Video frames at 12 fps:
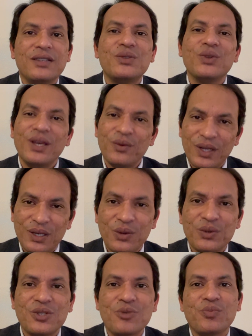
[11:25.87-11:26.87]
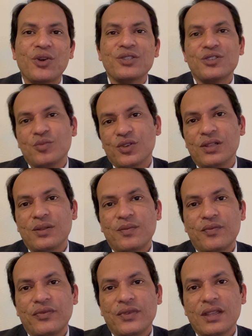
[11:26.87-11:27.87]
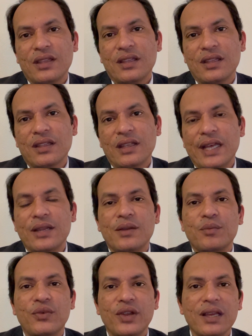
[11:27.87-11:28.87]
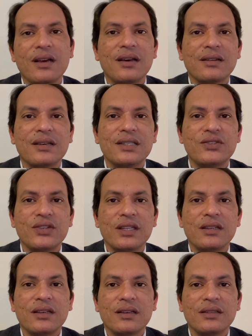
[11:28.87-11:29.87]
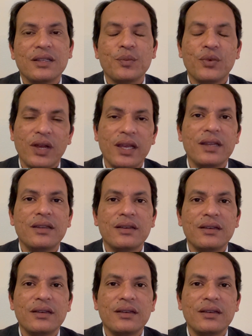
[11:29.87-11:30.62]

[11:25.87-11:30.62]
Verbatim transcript: today what looks impossible and bring our country the pride